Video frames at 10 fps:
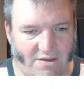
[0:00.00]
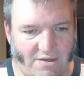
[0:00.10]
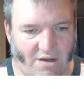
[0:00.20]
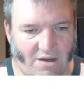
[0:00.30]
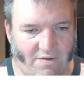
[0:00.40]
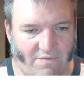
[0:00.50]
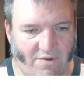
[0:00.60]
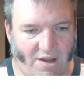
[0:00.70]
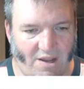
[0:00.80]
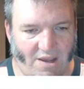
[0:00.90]
so I can
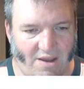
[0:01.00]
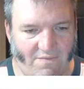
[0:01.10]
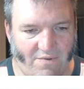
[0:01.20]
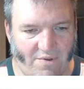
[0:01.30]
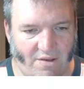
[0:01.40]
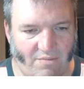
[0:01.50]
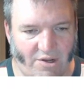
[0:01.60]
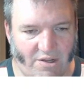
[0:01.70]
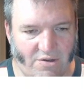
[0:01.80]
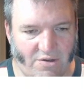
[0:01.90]
divide everything
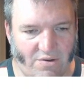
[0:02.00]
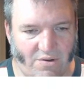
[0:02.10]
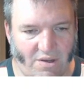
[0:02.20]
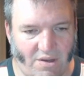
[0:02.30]
by 2.